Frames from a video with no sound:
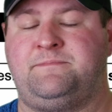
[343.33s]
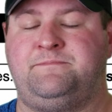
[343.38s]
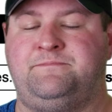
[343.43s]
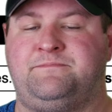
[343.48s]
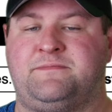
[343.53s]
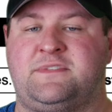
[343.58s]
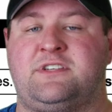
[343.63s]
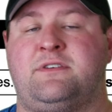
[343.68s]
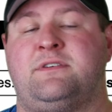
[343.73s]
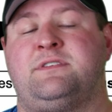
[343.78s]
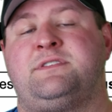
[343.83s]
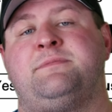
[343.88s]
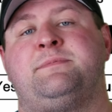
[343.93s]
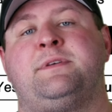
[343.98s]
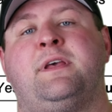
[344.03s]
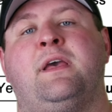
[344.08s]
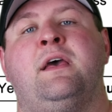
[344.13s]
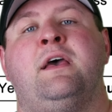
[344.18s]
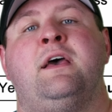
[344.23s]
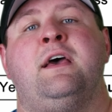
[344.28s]

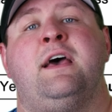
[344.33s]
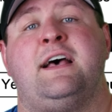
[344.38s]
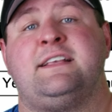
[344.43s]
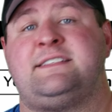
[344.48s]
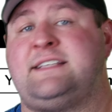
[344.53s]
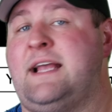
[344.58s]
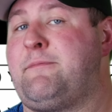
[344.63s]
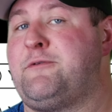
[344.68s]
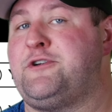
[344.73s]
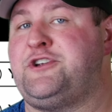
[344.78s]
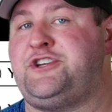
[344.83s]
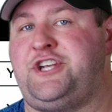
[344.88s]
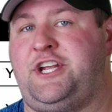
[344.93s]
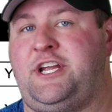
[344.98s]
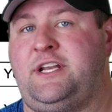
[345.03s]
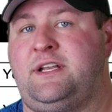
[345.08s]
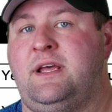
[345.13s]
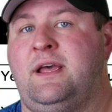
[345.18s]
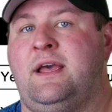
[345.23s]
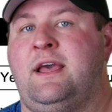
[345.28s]
A separate
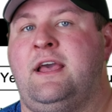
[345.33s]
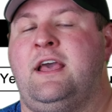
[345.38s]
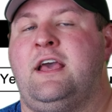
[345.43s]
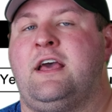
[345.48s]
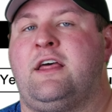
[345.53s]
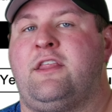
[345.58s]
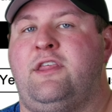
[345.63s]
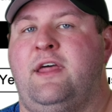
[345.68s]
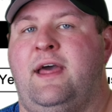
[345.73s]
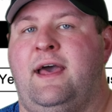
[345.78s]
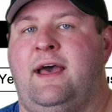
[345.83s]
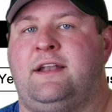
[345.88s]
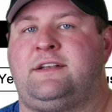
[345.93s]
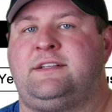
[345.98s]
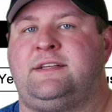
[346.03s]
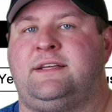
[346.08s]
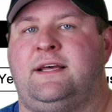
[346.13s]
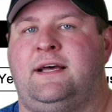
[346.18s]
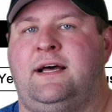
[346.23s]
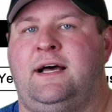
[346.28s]
sheet
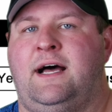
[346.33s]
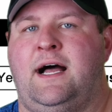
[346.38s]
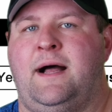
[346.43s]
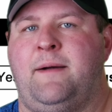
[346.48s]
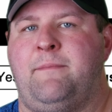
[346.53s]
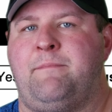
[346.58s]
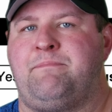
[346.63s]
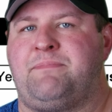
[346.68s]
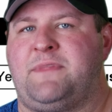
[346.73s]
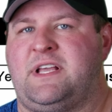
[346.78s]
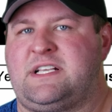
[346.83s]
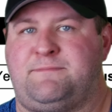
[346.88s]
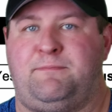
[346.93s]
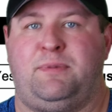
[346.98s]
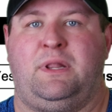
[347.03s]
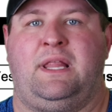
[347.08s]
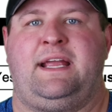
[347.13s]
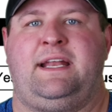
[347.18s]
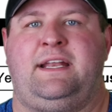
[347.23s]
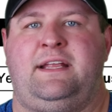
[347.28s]
that
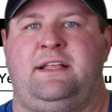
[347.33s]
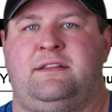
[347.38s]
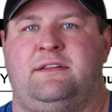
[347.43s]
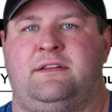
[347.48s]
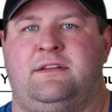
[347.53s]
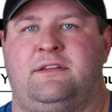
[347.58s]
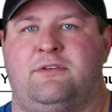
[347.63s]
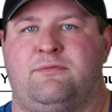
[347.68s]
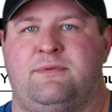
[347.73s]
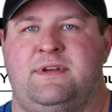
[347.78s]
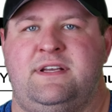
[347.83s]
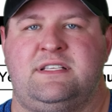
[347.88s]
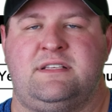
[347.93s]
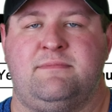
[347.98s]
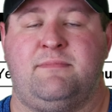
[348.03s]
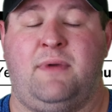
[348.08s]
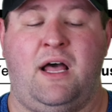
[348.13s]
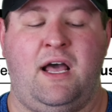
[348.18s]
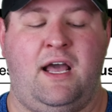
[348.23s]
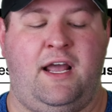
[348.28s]
explaining the
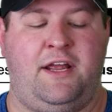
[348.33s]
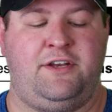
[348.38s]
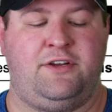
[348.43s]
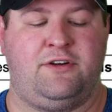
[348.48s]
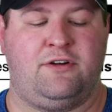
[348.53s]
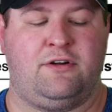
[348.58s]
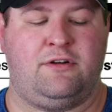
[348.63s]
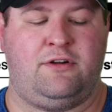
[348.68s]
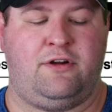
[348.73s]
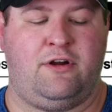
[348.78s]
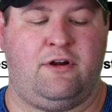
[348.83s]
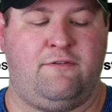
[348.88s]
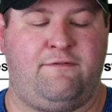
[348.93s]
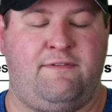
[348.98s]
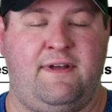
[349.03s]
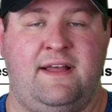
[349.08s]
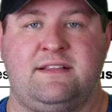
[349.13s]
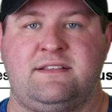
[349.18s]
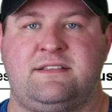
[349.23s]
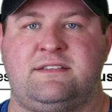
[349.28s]
reason behind your
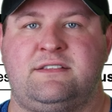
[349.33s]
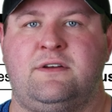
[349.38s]
offense.